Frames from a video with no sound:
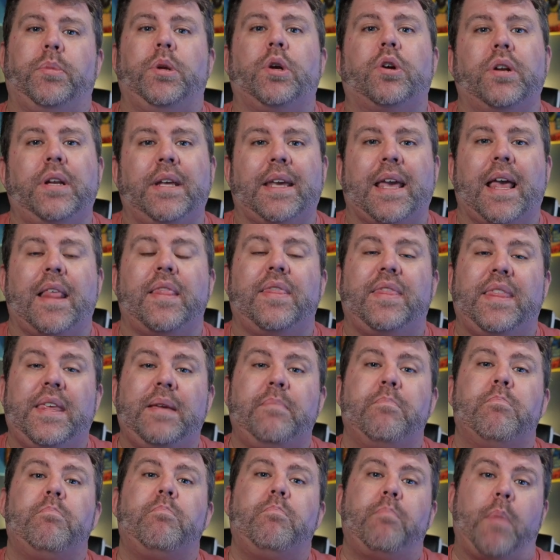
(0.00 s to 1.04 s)
You're going to get
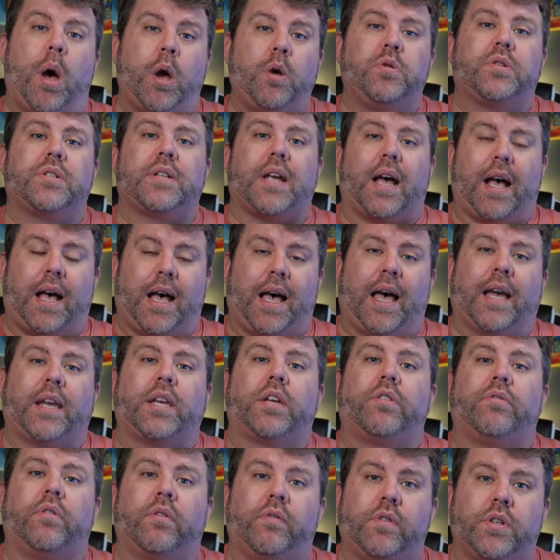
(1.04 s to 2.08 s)
the most
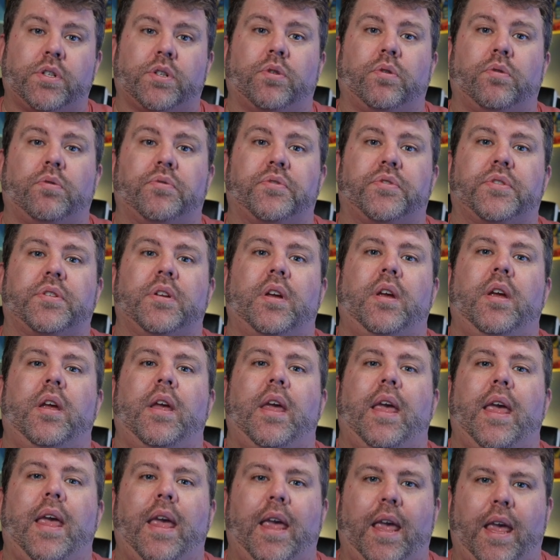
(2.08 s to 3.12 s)
accurate results
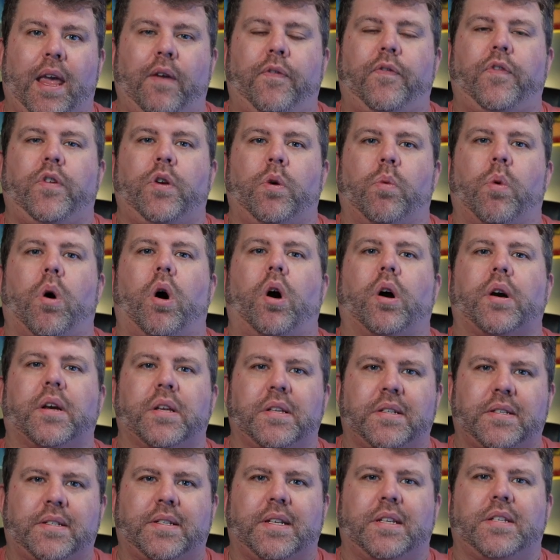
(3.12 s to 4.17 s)
if you are
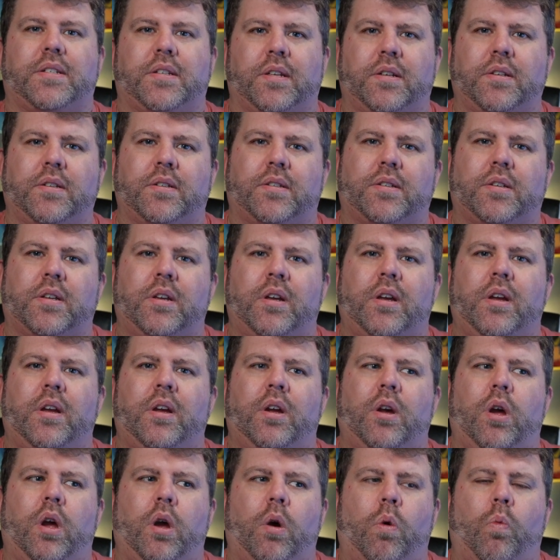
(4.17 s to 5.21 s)
consistent
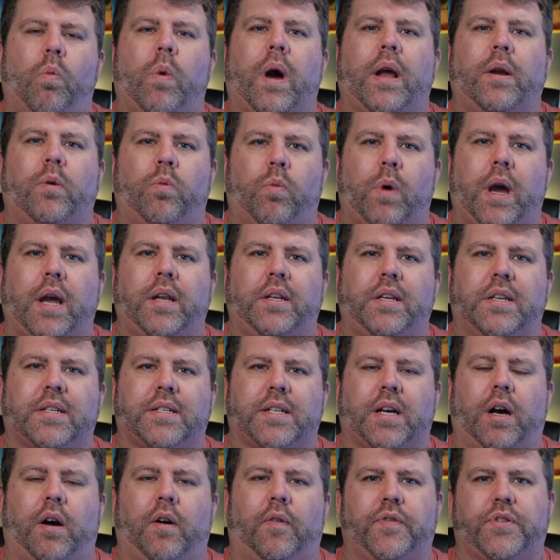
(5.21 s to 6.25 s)
when weighing
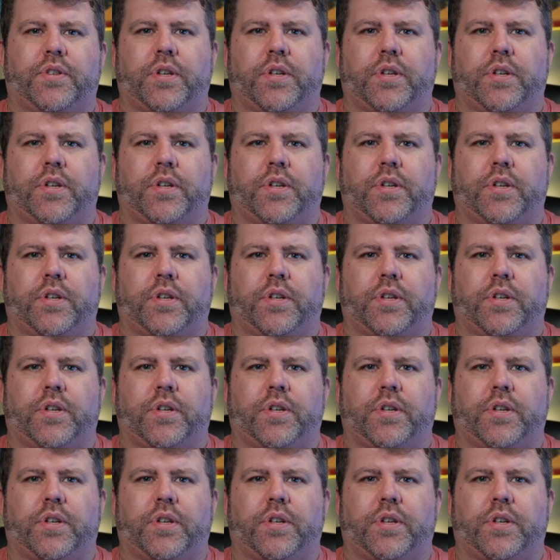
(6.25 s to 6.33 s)
yourself.